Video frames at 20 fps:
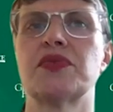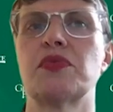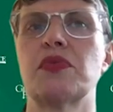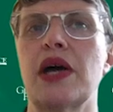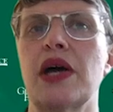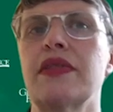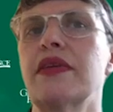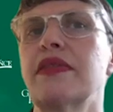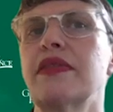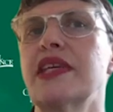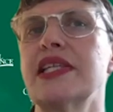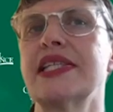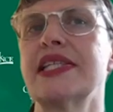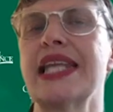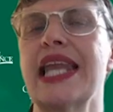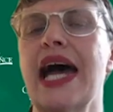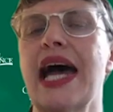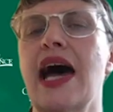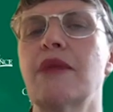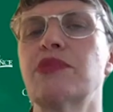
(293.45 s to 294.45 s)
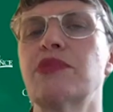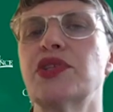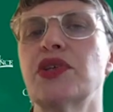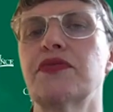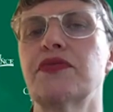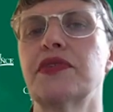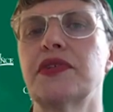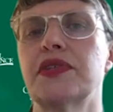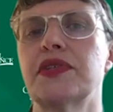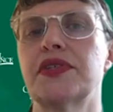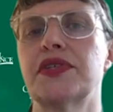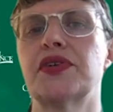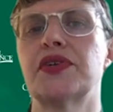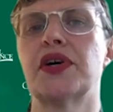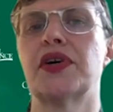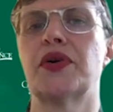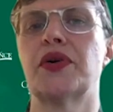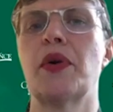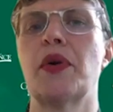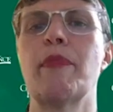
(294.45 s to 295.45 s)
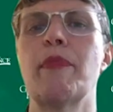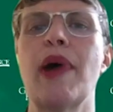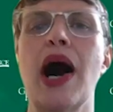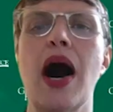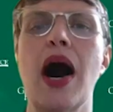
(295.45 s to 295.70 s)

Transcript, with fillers: as whether these labs offered a strong